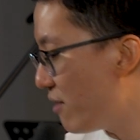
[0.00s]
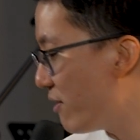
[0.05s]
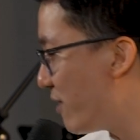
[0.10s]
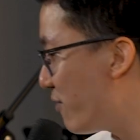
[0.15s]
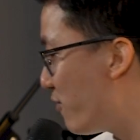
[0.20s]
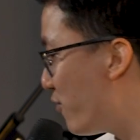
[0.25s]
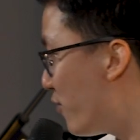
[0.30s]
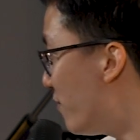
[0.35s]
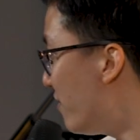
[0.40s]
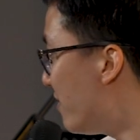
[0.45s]
out
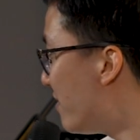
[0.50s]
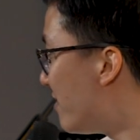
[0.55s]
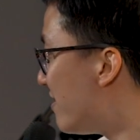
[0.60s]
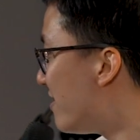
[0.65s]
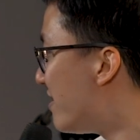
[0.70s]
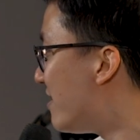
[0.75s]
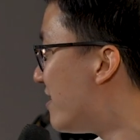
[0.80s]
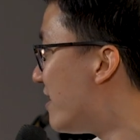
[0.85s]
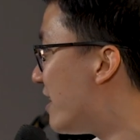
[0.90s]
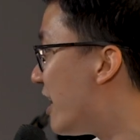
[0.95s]
that phone
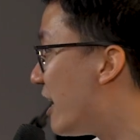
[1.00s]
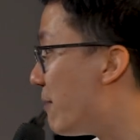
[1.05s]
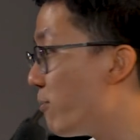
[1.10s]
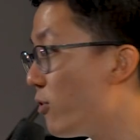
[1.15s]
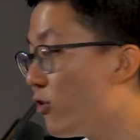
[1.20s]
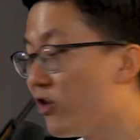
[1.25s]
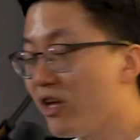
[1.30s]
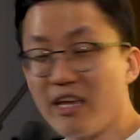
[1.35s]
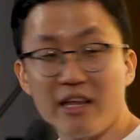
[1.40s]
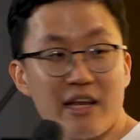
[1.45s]
and
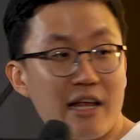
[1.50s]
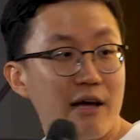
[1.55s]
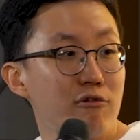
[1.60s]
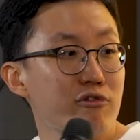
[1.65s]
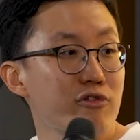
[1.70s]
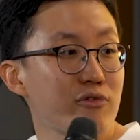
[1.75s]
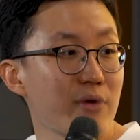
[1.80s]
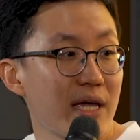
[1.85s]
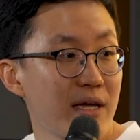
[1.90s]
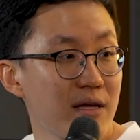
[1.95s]
putting it
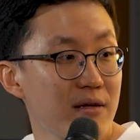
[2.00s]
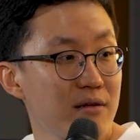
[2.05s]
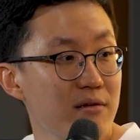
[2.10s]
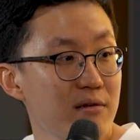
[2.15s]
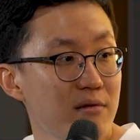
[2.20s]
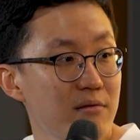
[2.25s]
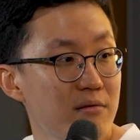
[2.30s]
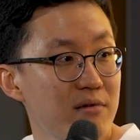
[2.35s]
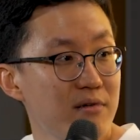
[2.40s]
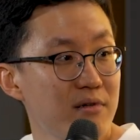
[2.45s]
elsewhere.
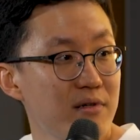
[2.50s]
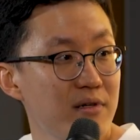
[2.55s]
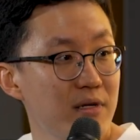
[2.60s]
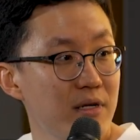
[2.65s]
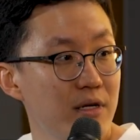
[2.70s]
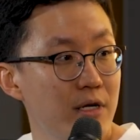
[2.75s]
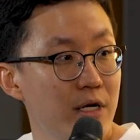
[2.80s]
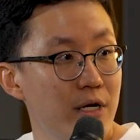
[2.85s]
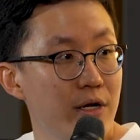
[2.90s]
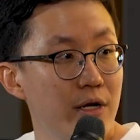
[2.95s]

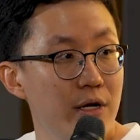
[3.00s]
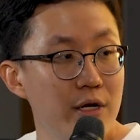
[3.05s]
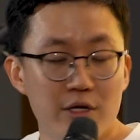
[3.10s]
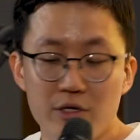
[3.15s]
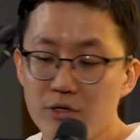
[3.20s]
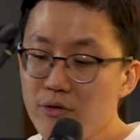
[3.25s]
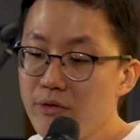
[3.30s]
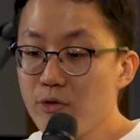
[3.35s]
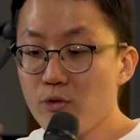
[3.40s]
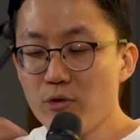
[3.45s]

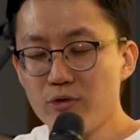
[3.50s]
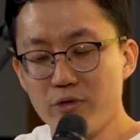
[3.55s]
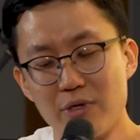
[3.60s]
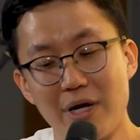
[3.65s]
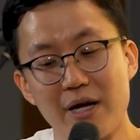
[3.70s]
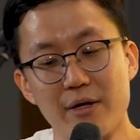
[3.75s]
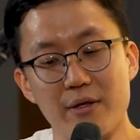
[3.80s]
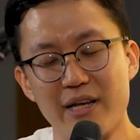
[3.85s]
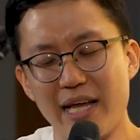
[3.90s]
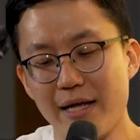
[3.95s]
So those
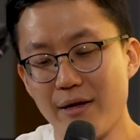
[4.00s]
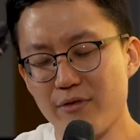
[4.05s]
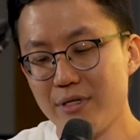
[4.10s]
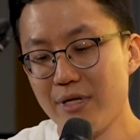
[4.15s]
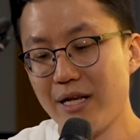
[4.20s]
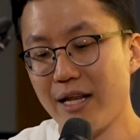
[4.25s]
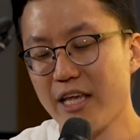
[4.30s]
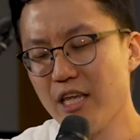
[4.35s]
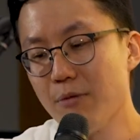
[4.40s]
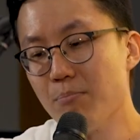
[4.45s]
are, like I
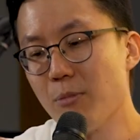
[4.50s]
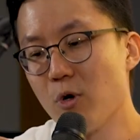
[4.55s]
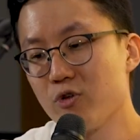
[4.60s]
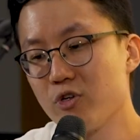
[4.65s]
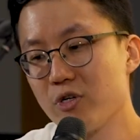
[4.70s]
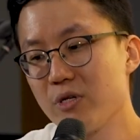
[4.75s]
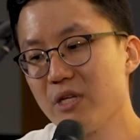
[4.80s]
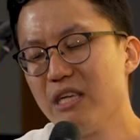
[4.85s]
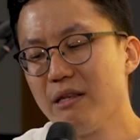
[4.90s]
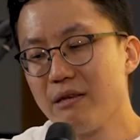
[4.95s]
say, like
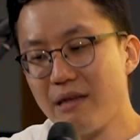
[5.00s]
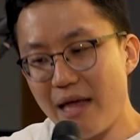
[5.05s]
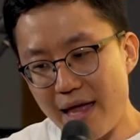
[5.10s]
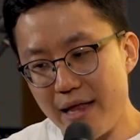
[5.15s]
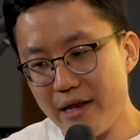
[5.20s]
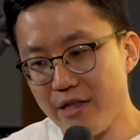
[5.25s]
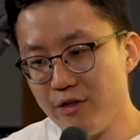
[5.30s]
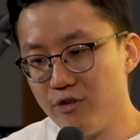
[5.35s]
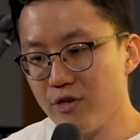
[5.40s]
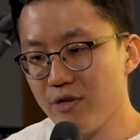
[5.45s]
emotional
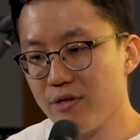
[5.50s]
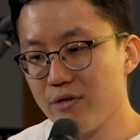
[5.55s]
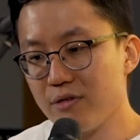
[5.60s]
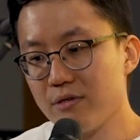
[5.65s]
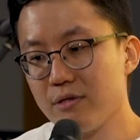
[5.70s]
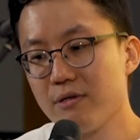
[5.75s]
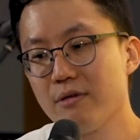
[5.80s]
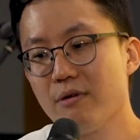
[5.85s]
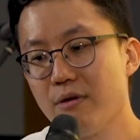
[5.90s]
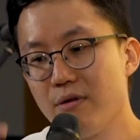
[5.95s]

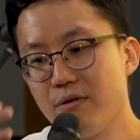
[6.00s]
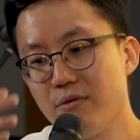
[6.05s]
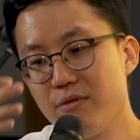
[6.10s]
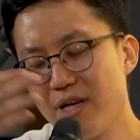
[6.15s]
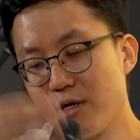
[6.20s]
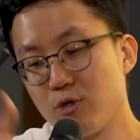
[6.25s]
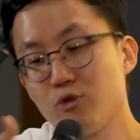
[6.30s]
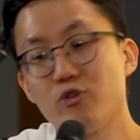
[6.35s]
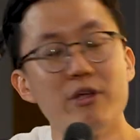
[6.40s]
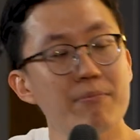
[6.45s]
intelligence.
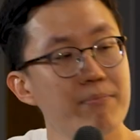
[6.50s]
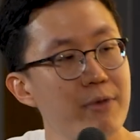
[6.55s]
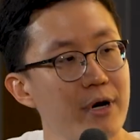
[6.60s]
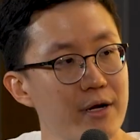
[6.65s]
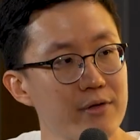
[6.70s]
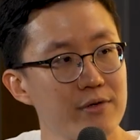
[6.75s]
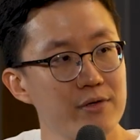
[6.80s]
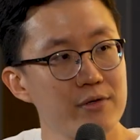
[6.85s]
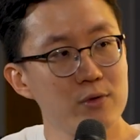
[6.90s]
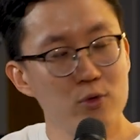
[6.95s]
There are 3
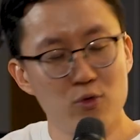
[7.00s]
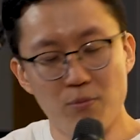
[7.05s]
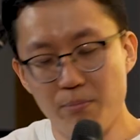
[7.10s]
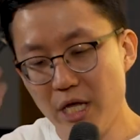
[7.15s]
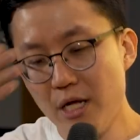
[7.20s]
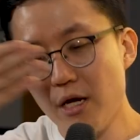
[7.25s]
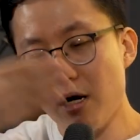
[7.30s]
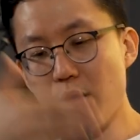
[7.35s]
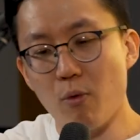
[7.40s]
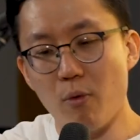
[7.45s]
parts to
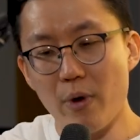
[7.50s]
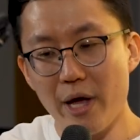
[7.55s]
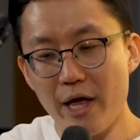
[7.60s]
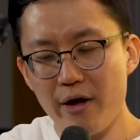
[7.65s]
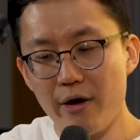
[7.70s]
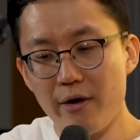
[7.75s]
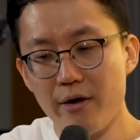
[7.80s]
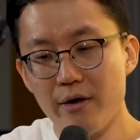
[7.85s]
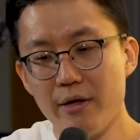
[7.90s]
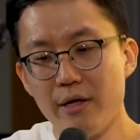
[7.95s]
being
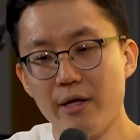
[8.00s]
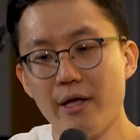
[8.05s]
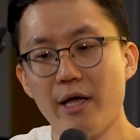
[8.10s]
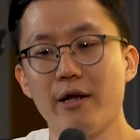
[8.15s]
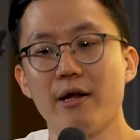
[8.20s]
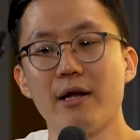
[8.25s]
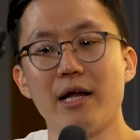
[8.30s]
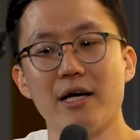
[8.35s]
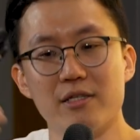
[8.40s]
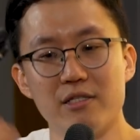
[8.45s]
aware,
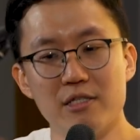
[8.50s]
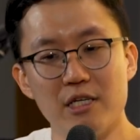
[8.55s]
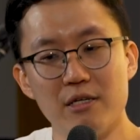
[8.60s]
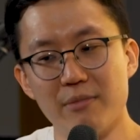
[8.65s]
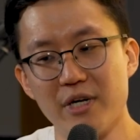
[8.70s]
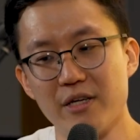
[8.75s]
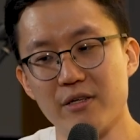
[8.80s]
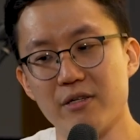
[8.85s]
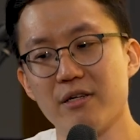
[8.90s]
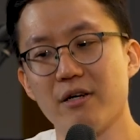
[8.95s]
and then
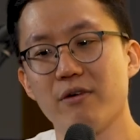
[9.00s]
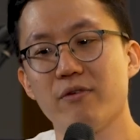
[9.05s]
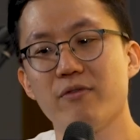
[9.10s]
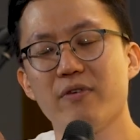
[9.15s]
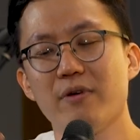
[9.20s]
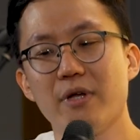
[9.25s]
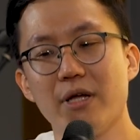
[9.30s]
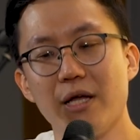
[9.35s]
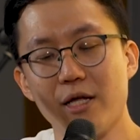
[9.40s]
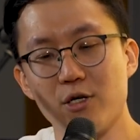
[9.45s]
asking
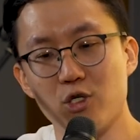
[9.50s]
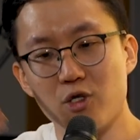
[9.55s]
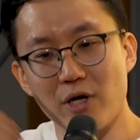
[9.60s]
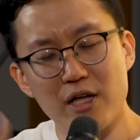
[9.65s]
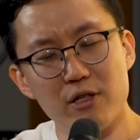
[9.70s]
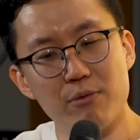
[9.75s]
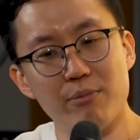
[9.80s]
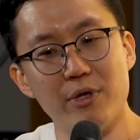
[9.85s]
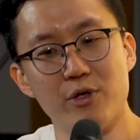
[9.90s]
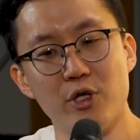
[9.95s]
myself, and
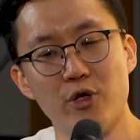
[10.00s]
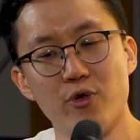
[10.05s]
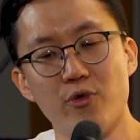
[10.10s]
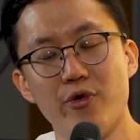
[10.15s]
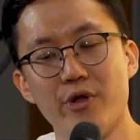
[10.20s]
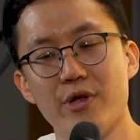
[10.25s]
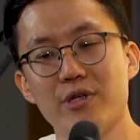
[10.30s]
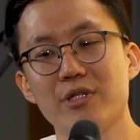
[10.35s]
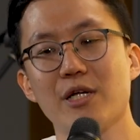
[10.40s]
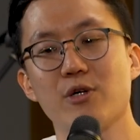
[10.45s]
trying to be
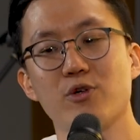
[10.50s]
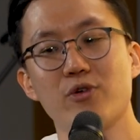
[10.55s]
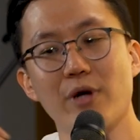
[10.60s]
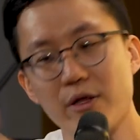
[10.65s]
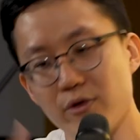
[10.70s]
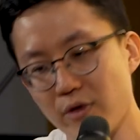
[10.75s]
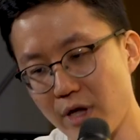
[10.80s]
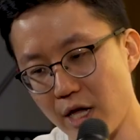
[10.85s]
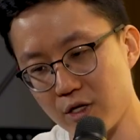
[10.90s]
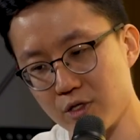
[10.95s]
curious and
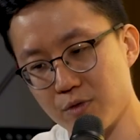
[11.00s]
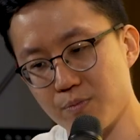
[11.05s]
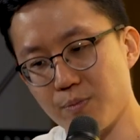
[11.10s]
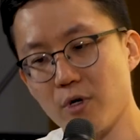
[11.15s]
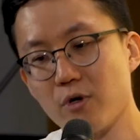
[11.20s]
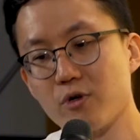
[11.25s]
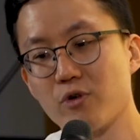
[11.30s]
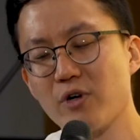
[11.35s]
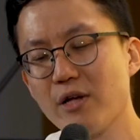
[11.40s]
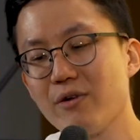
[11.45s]
trying to
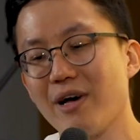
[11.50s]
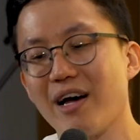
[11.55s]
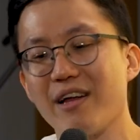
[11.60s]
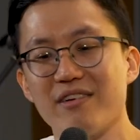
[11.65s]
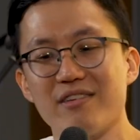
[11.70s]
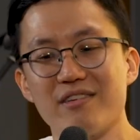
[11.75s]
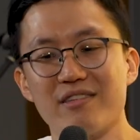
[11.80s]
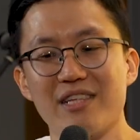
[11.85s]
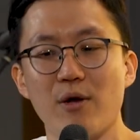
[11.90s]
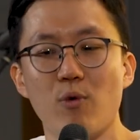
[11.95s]
explore, trying to
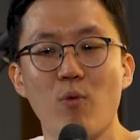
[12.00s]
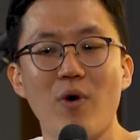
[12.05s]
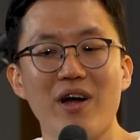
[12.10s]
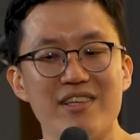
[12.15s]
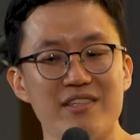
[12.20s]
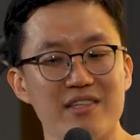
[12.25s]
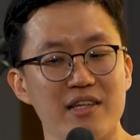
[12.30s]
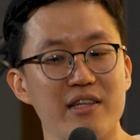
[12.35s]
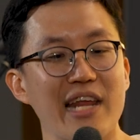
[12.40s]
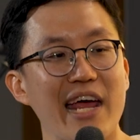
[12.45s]
understand
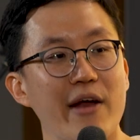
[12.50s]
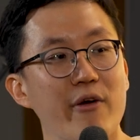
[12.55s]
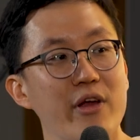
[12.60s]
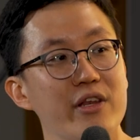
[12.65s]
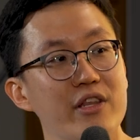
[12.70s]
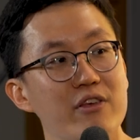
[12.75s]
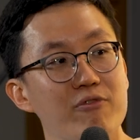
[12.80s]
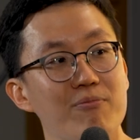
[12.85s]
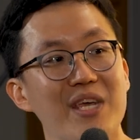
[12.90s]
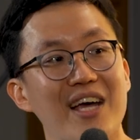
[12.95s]
what is the
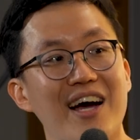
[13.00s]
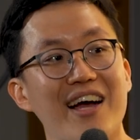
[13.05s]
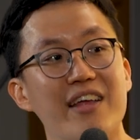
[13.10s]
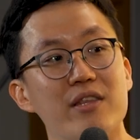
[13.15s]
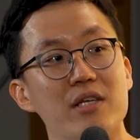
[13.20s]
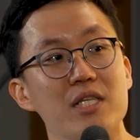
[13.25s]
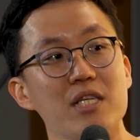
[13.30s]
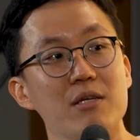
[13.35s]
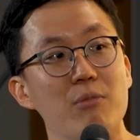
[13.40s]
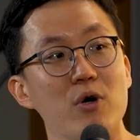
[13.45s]
narrative
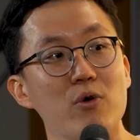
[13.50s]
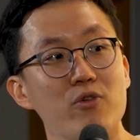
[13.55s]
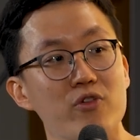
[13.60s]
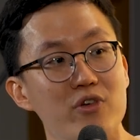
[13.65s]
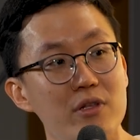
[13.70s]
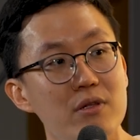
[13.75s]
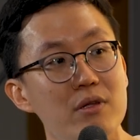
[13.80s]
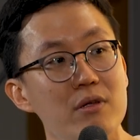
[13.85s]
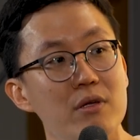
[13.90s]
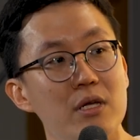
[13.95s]
behind this
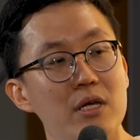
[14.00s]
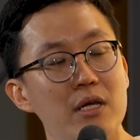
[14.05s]
emotion,